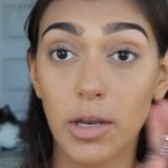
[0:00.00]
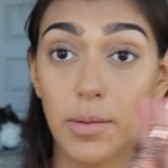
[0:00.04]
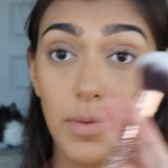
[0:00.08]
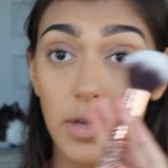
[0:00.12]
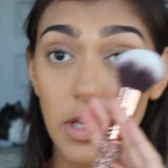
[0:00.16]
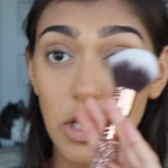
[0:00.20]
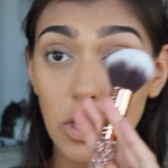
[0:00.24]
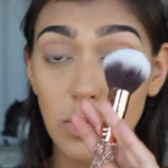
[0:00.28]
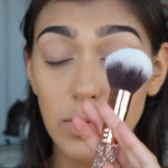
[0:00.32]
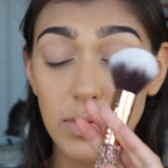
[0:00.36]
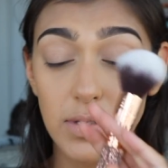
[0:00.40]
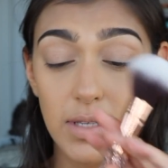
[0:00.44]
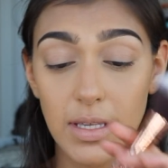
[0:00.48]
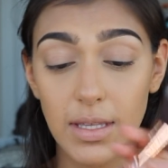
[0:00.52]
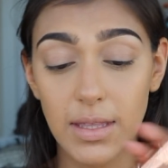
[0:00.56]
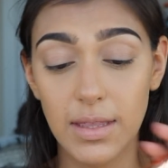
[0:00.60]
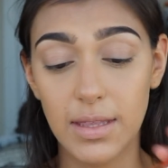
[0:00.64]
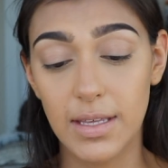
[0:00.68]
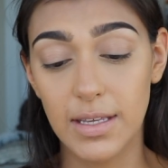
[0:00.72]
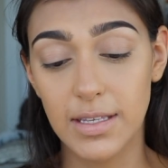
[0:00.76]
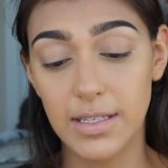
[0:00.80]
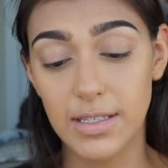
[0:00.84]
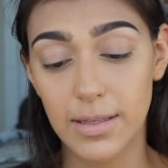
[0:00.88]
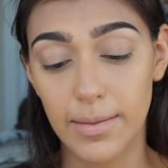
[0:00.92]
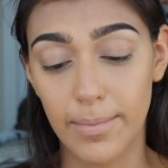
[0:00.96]
to be using
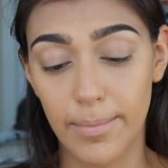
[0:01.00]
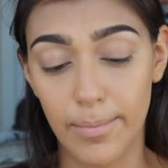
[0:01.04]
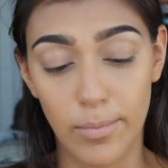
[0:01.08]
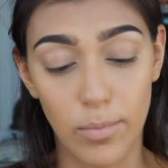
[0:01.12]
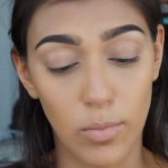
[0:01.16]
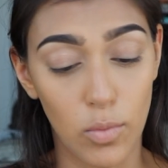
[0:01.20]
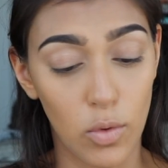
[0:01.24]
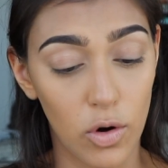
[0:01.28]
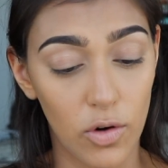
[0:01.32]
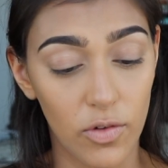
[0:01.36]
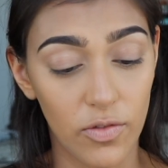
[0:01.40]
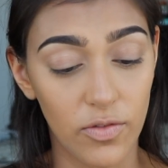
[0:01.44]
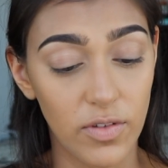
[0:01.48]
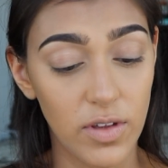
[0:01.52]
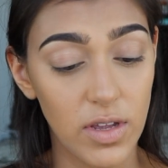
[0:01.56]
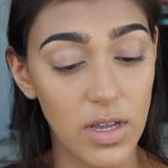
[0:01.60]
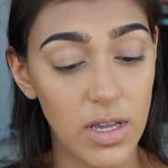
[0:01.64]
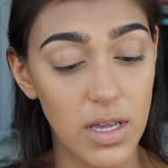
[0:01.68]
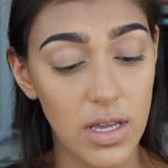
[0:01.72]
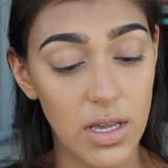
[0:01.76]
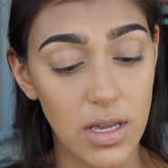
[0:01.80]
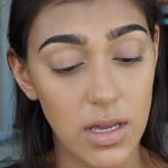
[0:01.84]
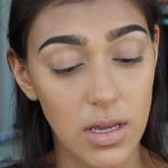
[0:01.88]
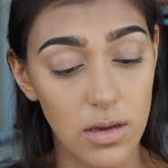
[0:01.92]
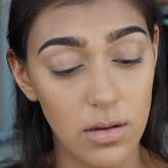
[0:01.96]
this
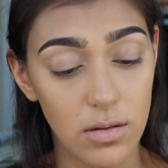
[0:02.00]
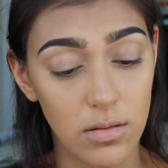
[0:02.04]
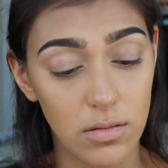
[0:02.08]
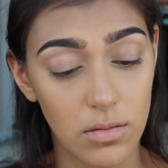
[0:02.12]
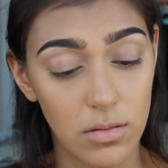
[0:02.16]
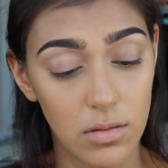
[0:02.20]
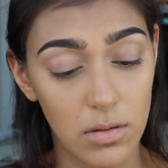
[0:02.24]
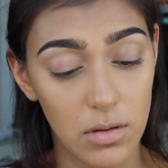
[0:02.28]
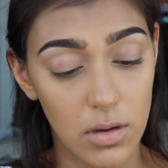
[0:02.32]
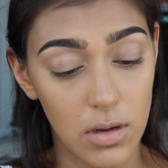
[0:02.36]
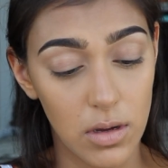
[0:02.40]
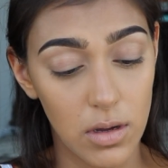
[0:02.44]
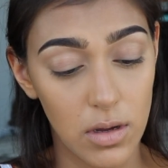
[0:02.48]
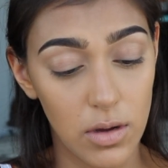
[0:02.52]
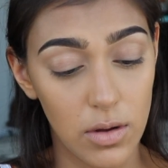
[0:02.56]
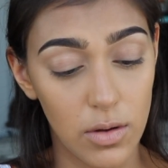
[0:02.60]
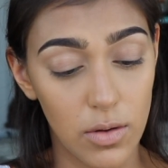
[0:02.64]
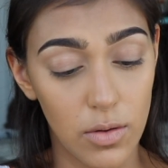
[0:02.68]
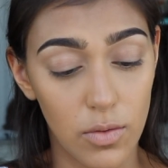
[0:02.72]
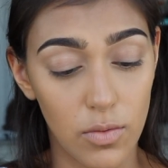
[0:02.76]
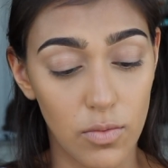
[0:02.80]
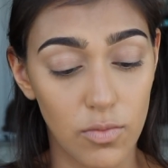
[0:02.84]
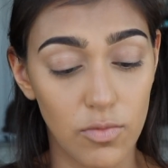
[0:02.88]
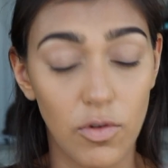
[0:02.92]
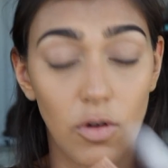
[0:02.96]
Morphe
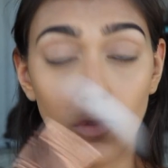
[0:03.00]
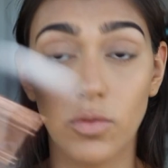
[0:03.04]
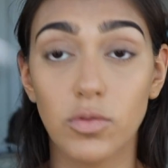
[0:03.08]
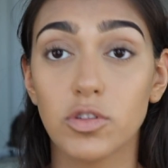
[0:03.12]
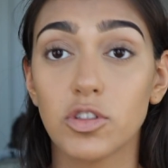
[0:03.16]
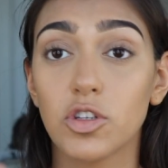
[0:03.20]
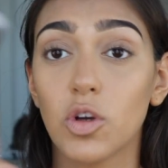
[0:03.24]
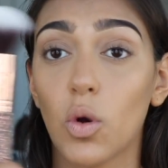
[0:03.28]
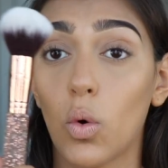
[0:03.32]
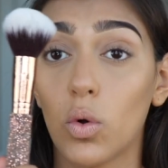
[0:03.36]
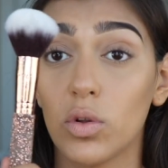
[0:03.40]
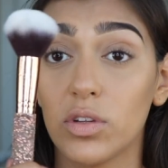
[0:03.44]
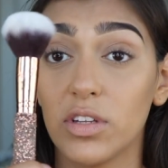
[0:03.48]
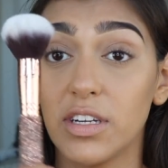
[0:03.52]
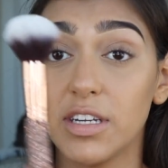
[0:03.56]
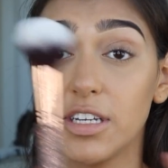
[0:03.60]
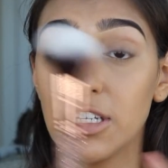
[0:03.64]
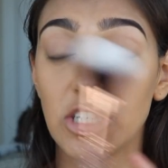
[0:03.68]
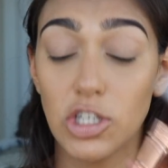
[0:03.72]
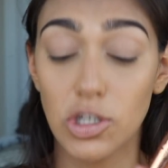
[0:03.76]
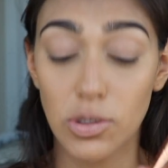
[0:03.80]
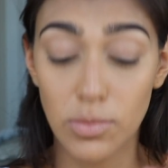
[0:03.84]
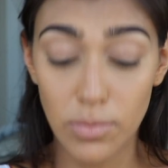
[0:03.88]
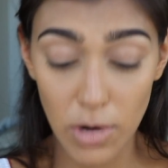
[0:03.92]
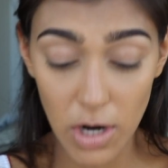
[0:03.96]
Rose Gold
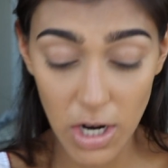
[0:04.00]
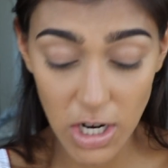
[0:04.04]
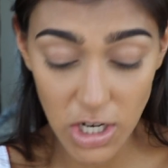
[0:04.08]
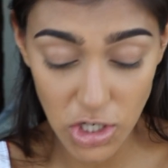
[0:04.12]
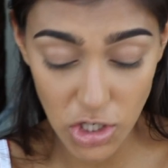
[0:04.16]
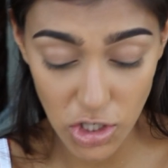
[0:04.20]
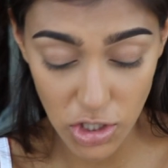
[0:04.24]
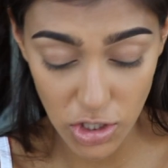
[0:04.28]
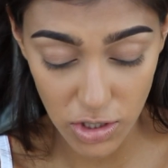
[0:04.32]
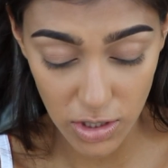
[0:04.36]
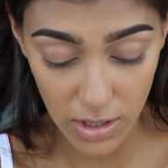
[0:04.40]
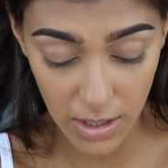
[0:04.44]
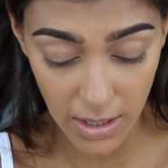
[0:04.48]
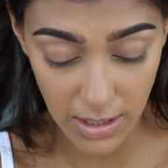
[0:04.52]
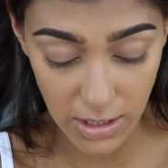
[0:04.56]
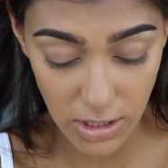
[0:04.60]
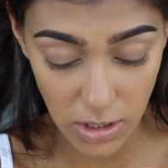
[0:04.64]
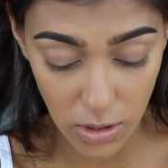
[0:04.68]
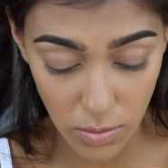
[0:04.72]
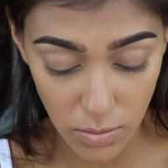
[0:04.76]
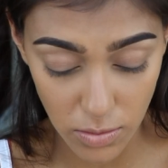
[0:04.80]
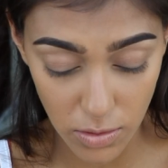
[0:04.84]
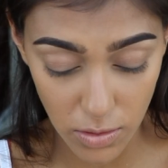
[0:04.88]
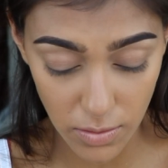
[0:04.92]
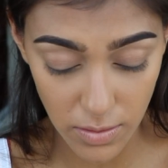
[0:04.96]
Edition brush. I
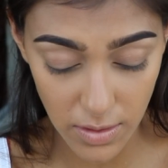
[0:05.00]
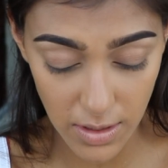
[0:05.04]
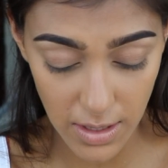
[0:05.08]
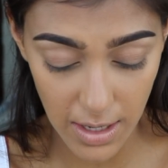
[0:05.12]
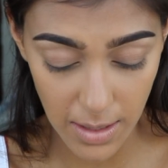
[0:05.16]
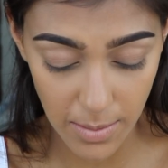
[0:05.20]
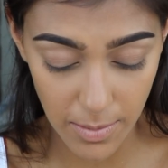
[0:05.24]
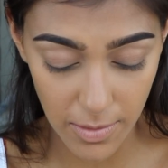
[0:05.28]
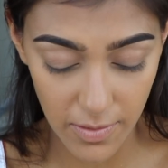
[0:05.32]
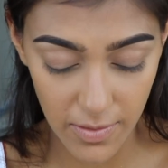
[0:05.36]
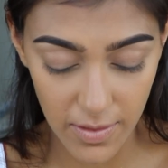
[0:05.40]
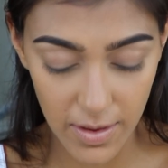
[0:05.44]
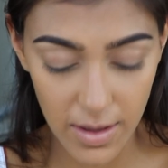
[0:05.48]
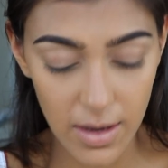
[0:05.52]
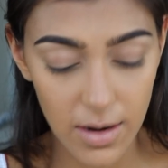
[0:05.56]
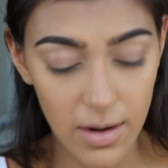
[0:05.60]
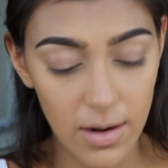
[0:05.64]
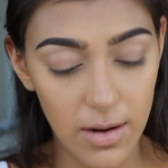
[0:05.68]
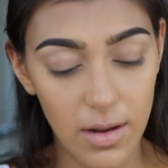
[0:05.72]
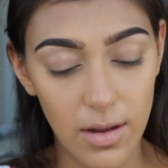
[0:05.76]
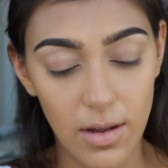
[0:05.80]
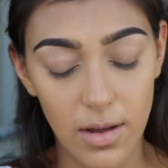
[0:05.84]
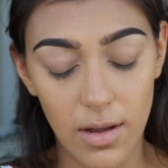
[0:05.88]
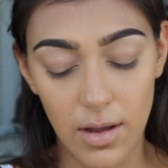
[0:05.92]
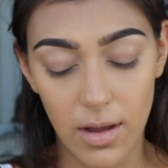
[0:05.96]
don't know the name of it.
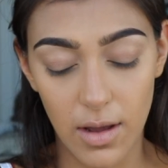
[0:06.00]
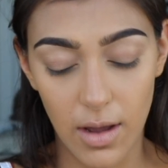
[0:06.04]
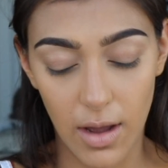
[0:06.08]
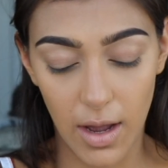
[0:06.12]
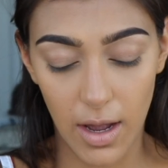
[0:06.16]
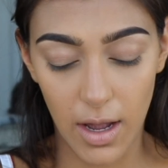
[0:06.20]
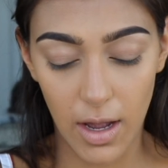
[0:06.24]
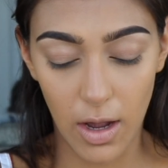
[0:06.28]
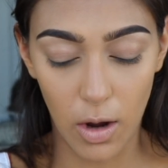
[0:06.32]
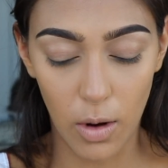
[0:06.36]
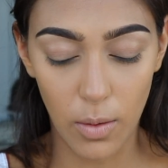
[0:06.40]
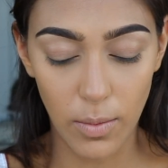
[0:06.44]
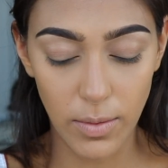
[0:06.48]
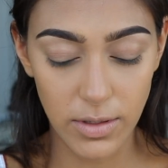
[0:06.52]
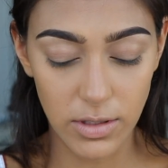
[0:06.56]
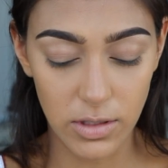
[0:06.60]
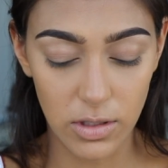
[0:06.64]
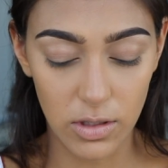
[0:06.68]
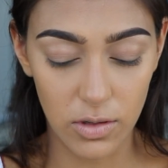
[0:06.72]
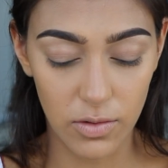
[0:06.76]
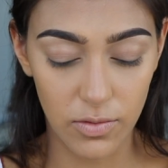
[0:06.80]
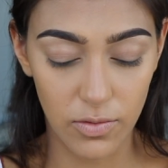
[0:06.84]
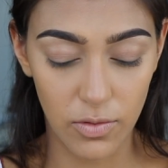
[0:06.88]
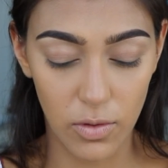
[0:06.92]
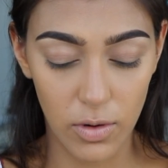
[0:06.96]
I always
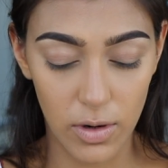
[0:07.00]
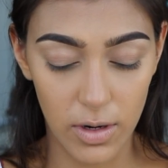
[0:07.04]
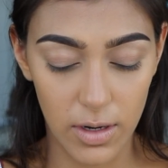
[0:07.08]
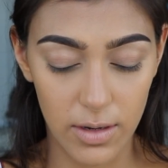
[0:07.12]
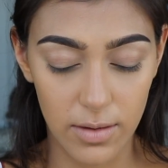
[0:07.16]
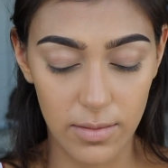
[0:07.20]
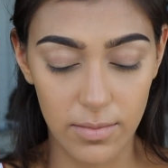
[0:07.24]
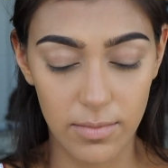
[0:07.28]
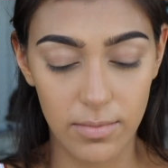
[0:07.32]
look for it.